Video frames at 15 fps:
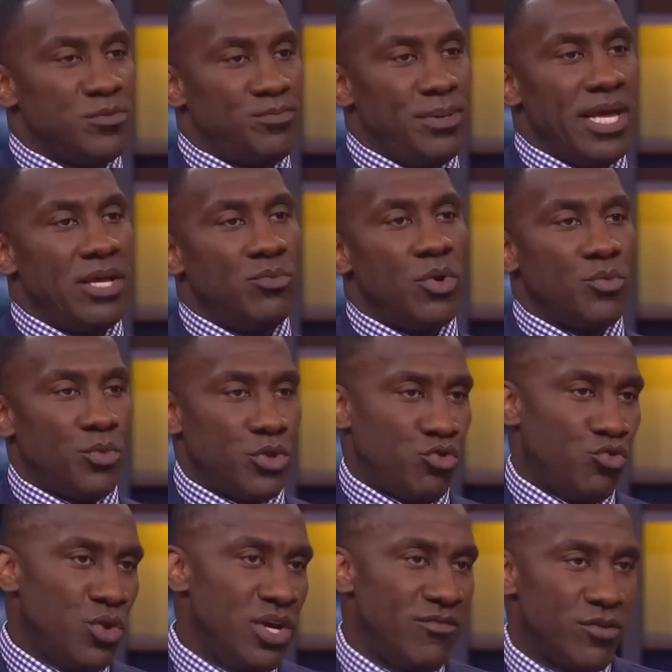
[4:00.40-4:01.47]
Wentz played with
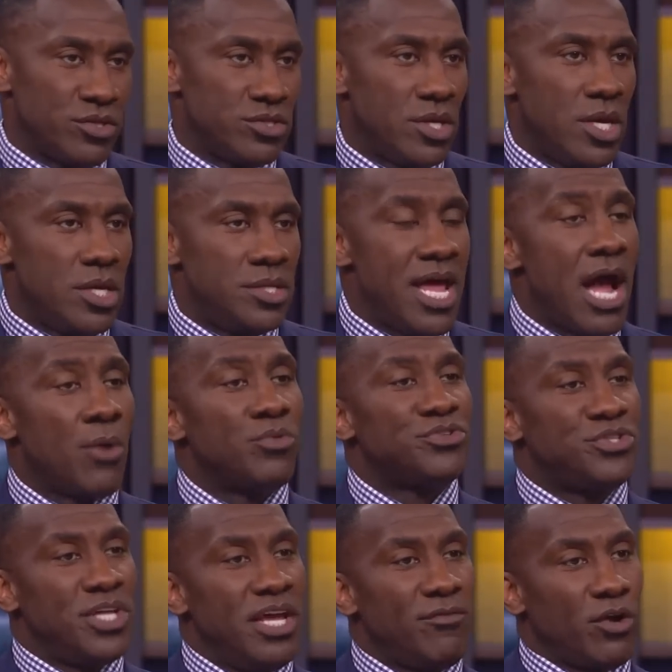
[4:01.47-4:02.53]
retrievers. Now, a
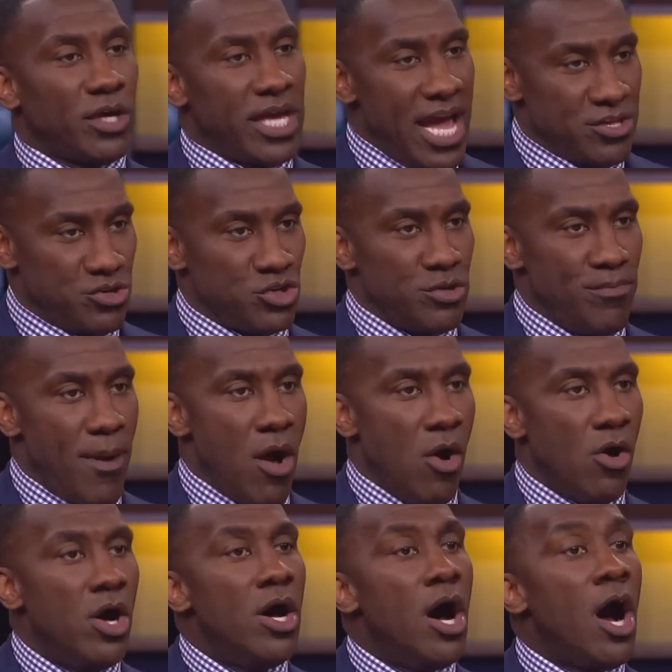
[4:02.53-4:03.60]
receiver catches the
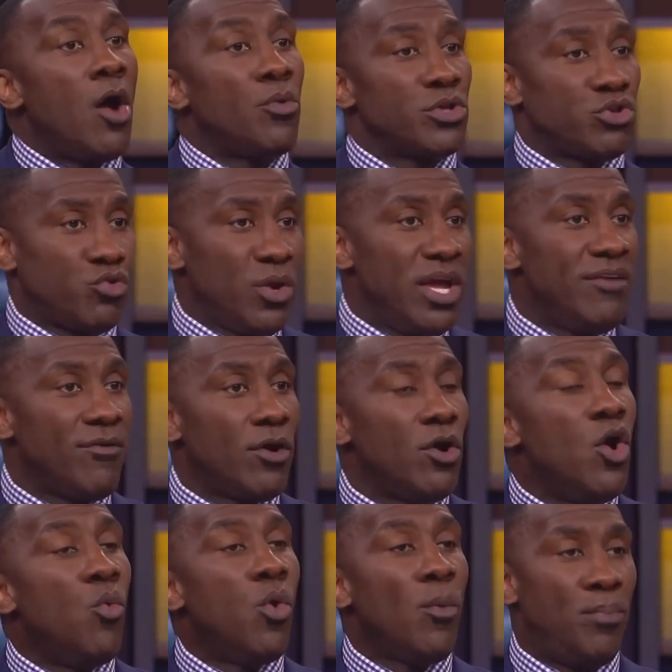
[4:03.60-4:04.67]
ball. A
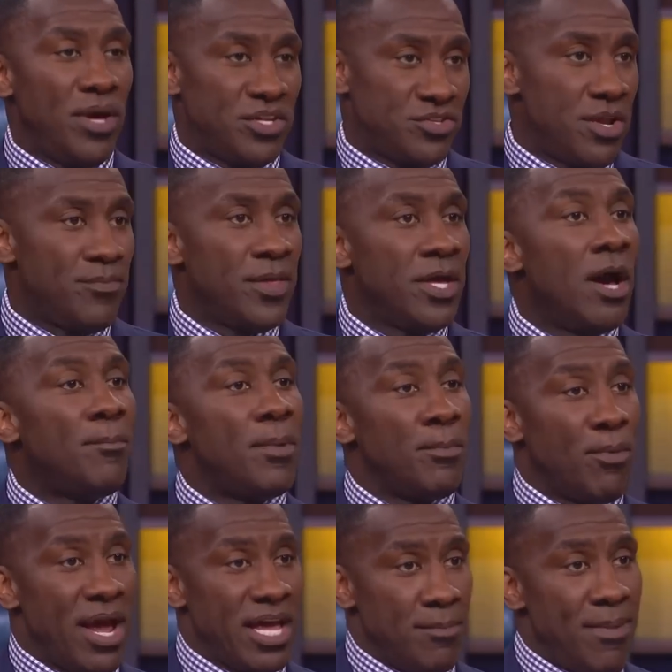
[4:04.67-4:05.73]
retriever will pick something up
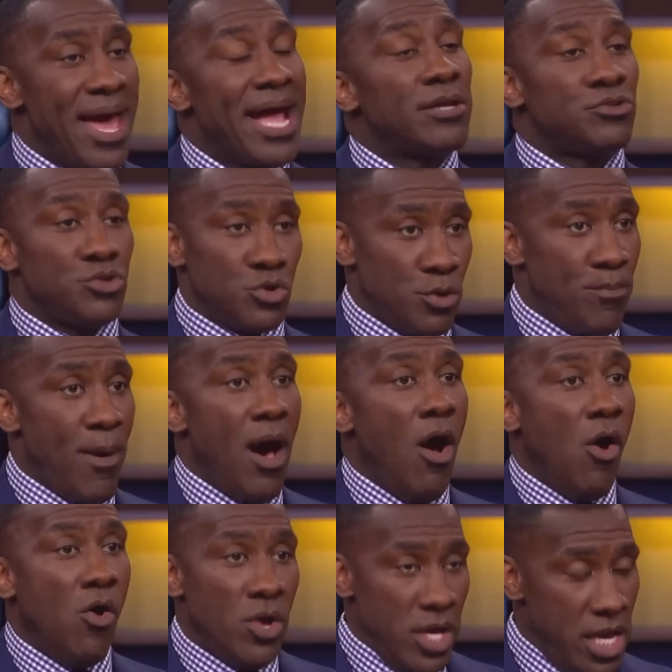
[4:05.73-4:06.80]
and bring it back. So the
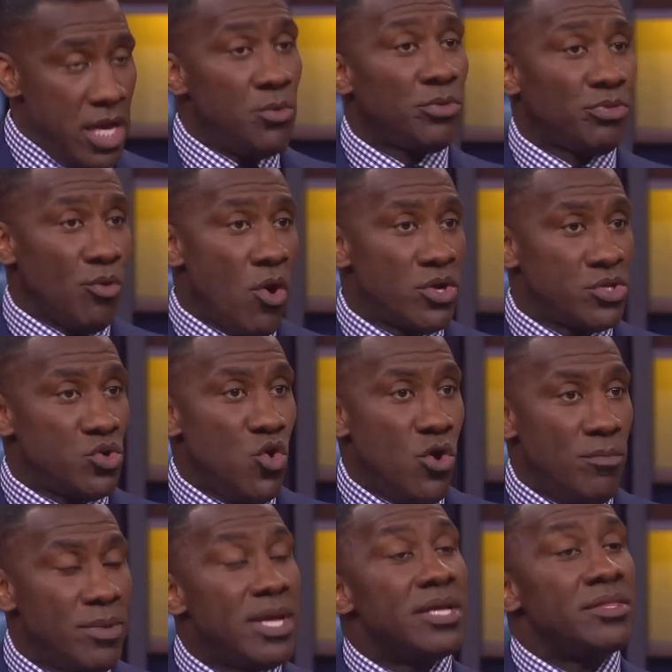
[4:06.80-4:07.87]
ball, he would throw it
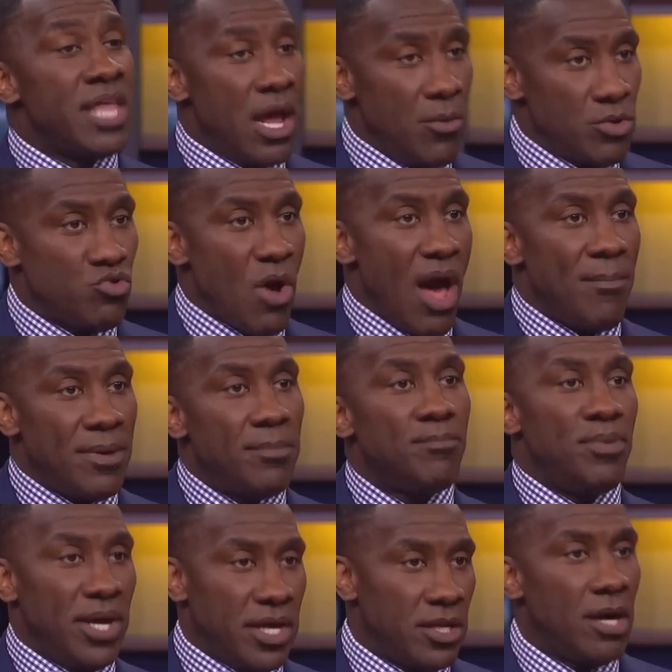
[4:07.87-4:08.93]
to him, they would drop it,
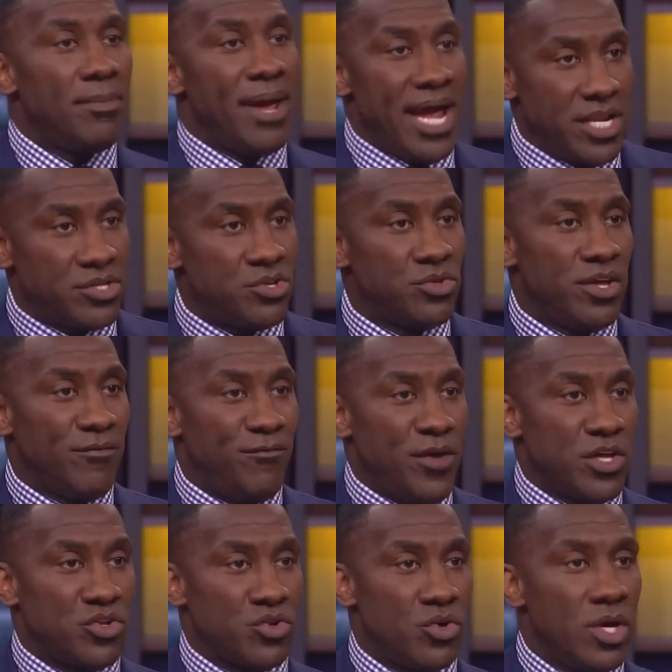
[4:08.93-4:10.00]
pick it up, hand it to the
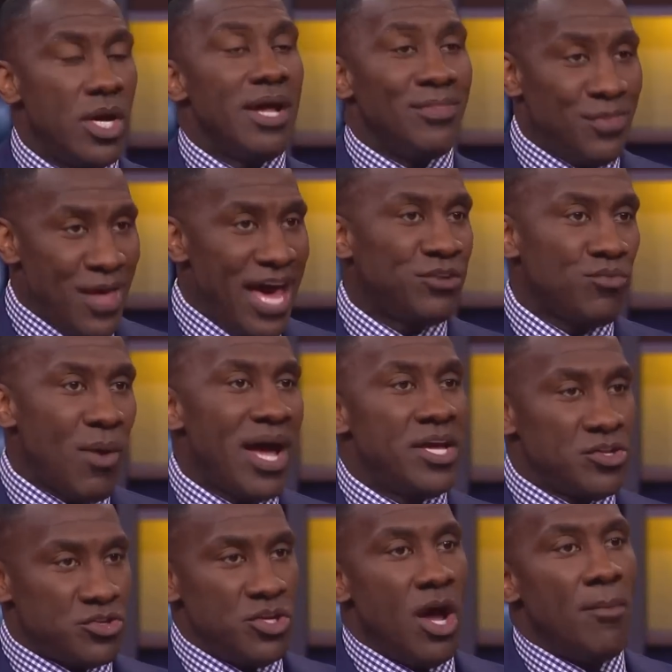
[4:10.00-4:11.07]
official. That's why
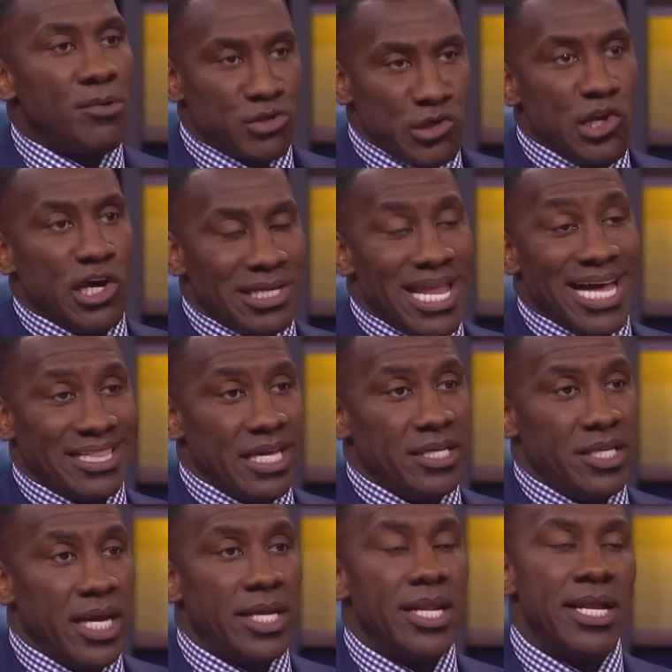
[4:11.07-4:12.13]
his numbers look like they
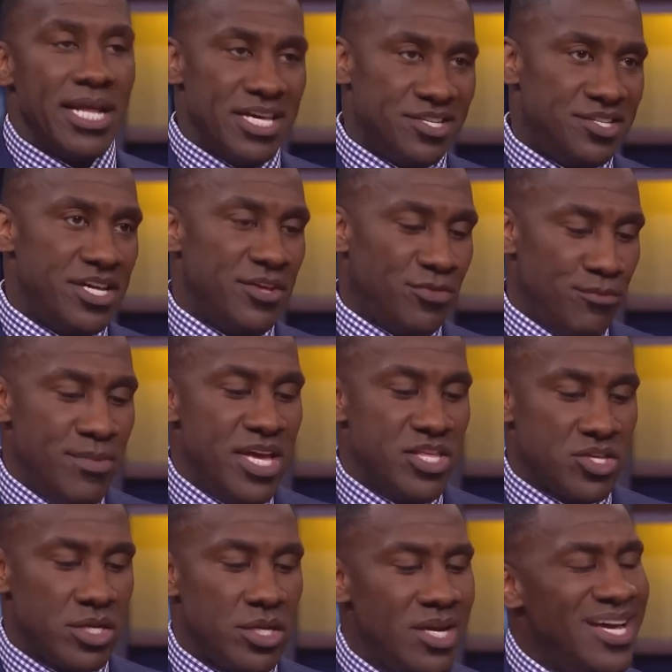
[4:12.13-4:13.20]
did. And as Seth
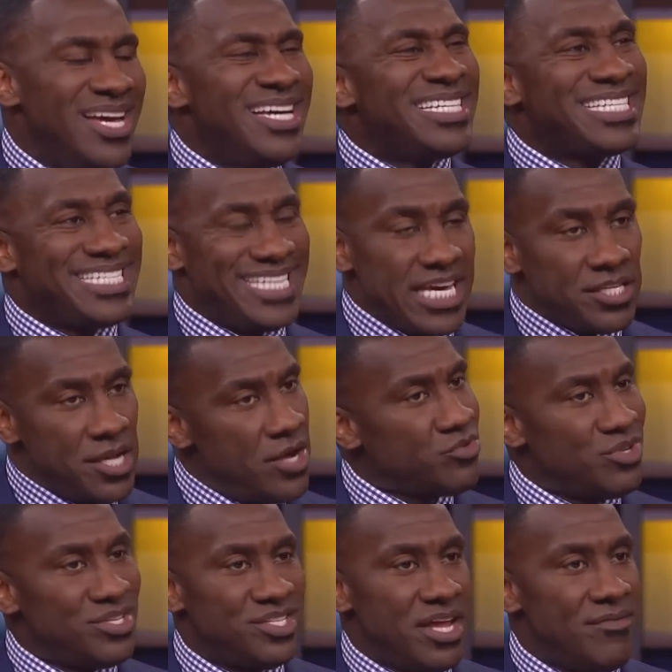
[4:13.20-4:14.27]
mentioned,
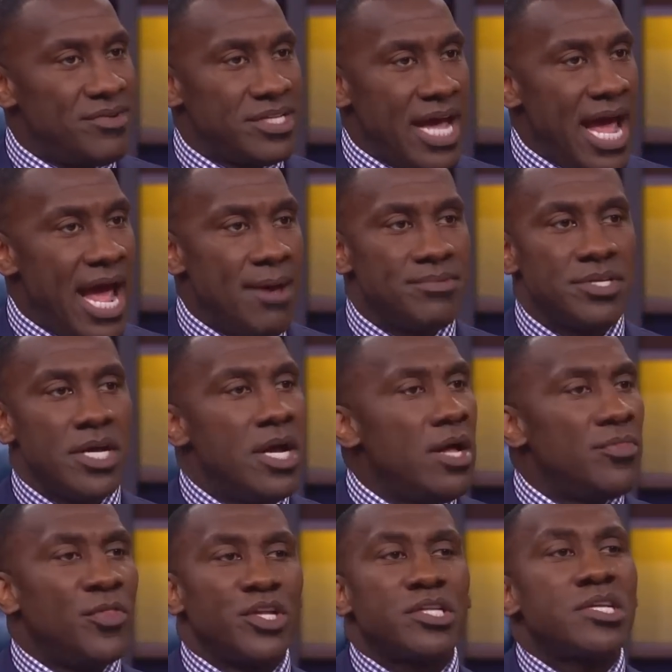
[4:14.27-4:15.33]
607 times,
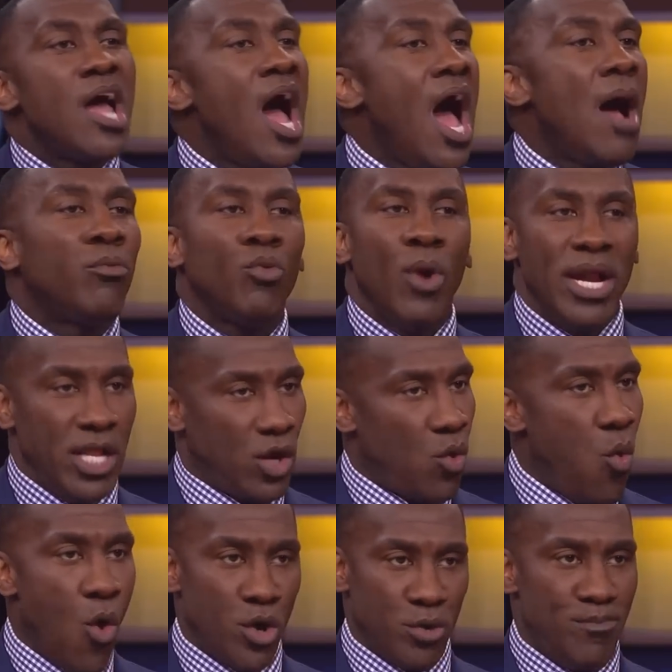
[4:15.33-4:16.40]
the top-rated
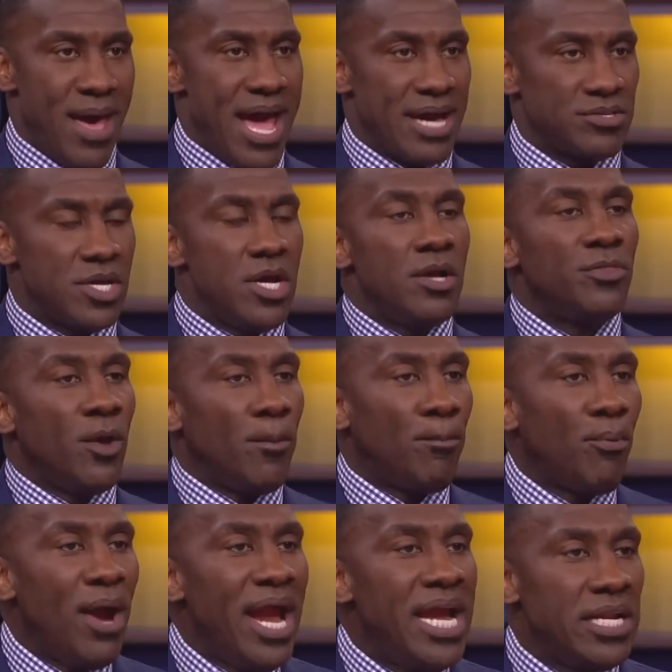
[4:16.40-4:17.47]
quarterbacks,
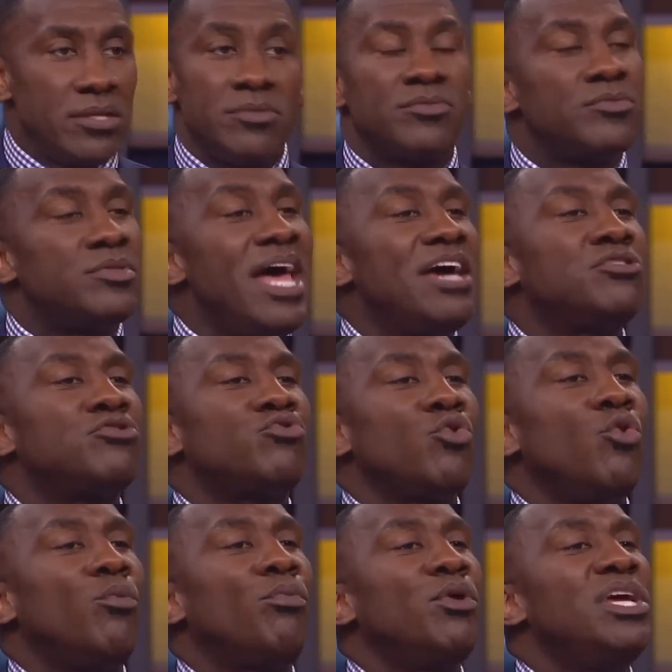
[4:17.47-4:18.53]
that's
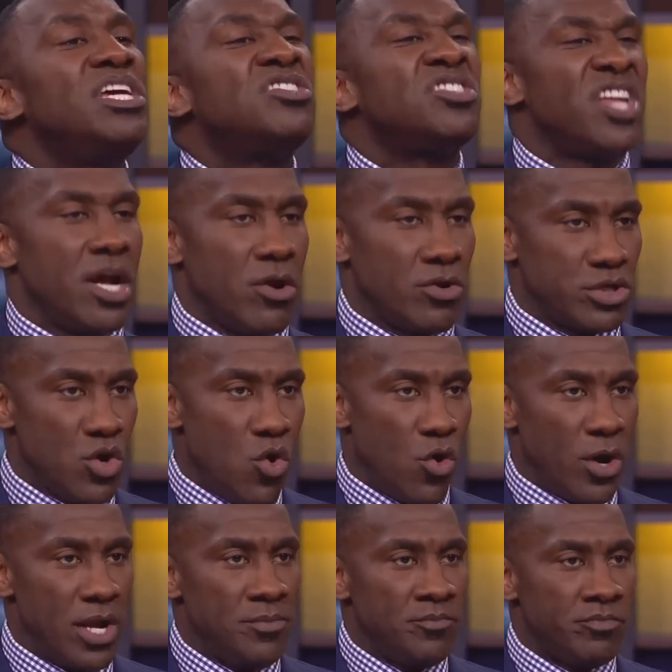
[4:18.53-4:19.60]
Drew Brees'
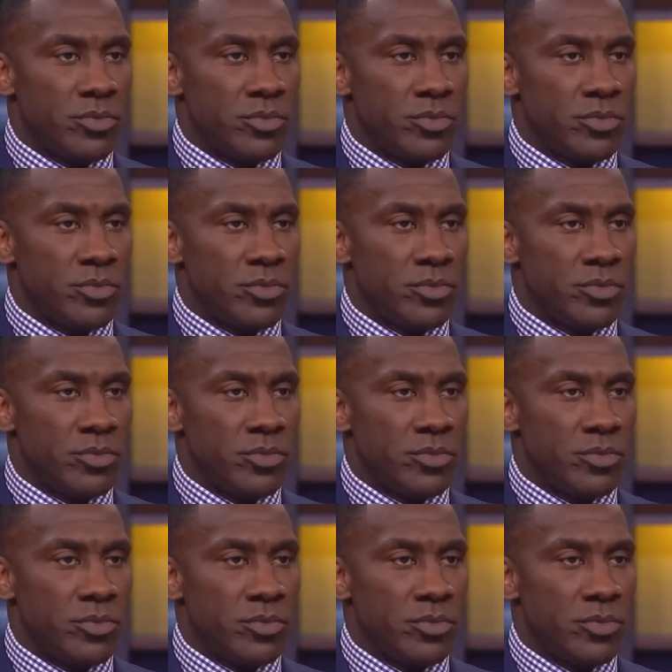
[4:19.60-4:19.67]
territory.